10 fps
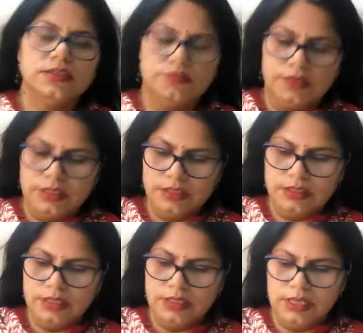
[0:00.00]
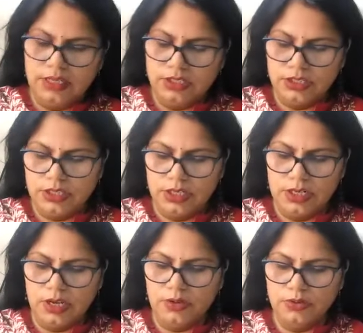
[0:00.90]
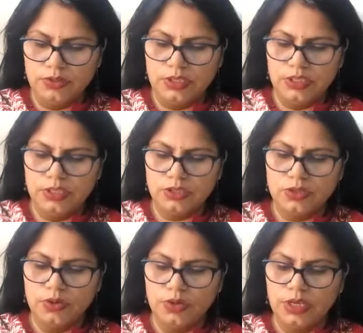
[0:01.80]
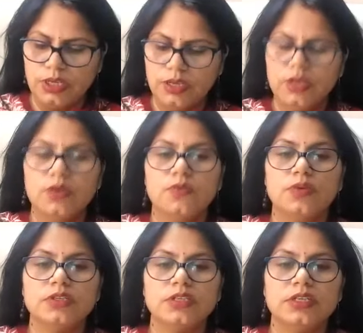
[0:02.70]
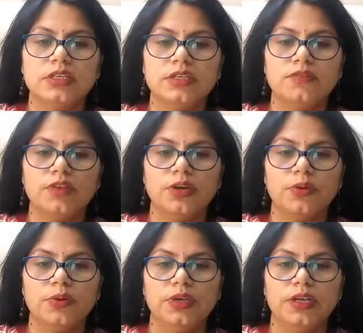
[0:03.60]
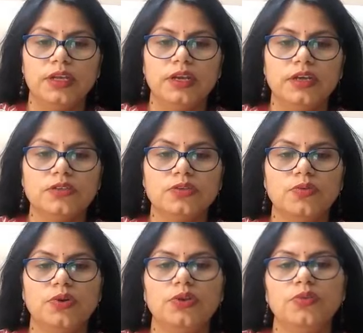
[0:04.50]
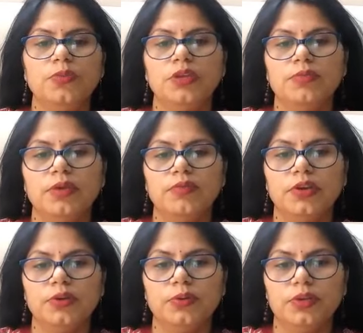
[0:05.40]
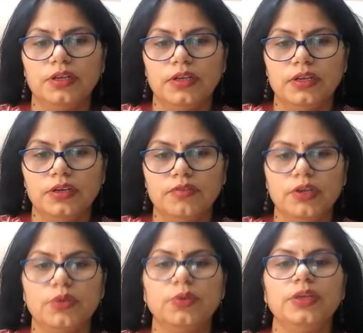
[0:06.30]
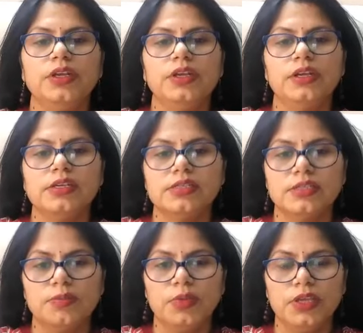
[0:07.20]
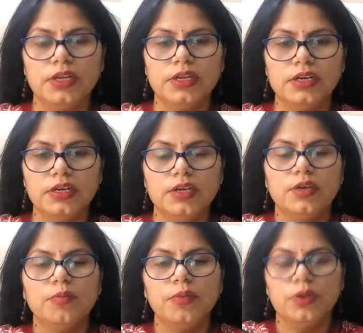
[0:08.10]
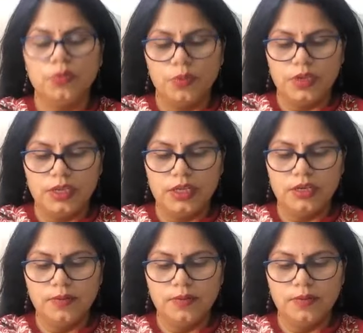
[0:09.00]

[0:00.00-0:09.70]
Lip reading: differentiation. Now you see the story was written in Victorian era. So what do you mean by Victorian era? Victorian era is the period between